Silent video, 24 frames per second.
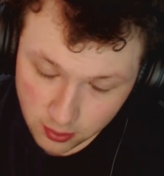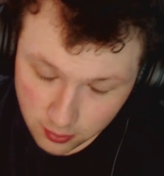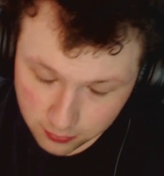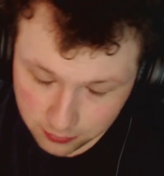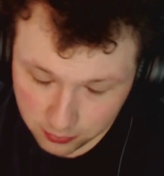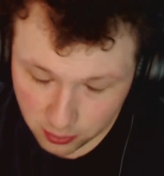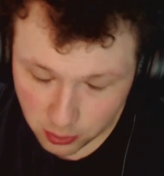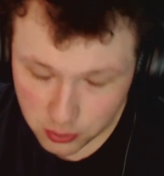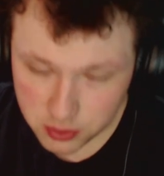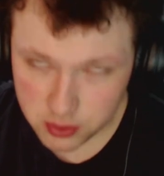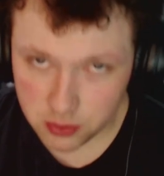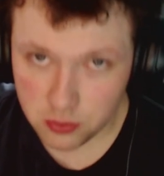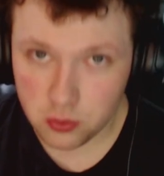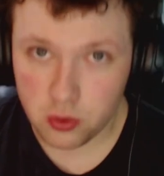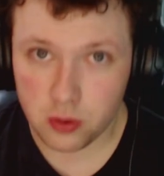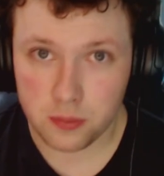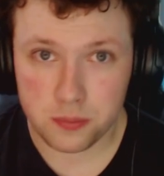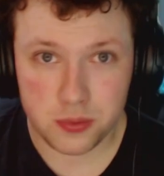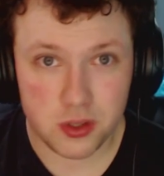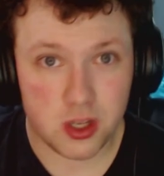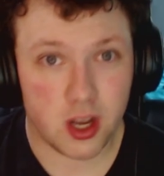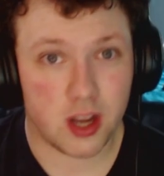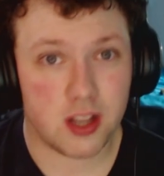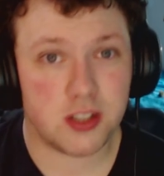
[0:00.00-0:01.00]
The Frozen
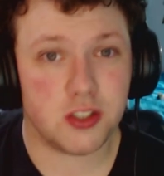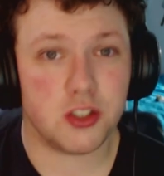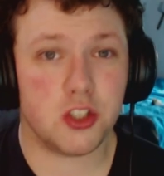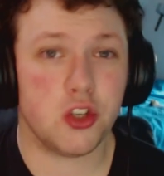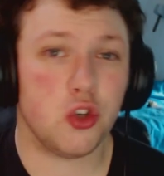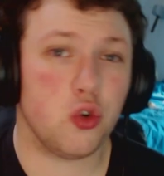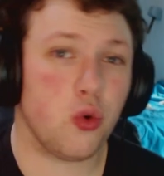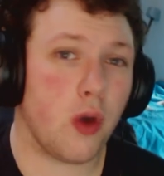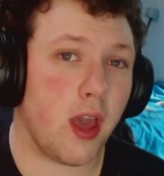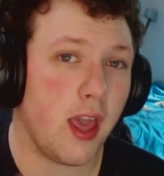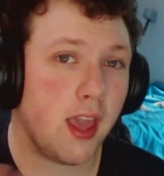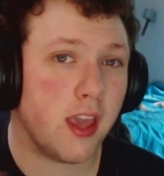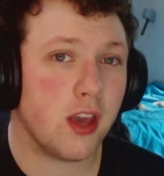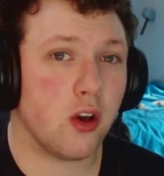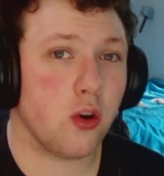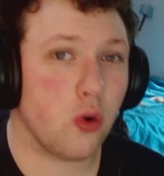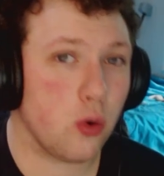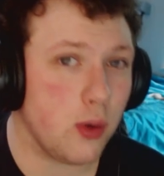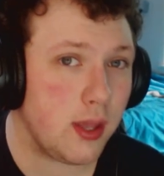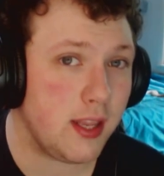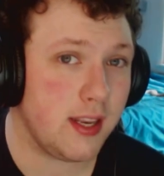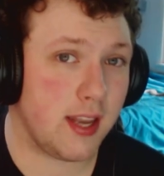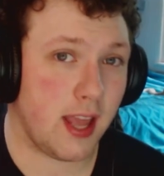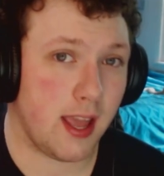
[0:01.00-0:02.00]
Orb does do
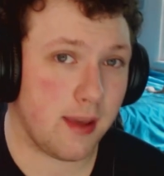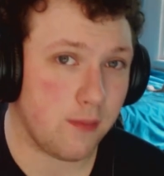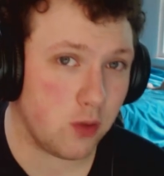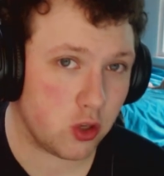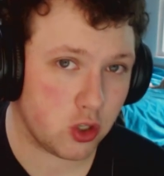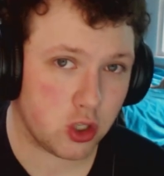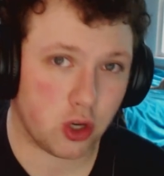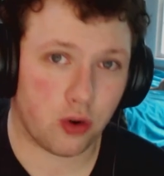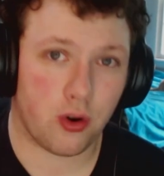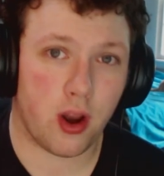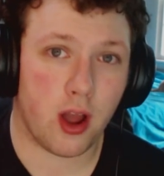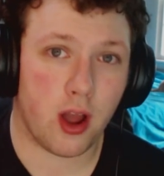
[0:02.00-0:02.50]
AoE damage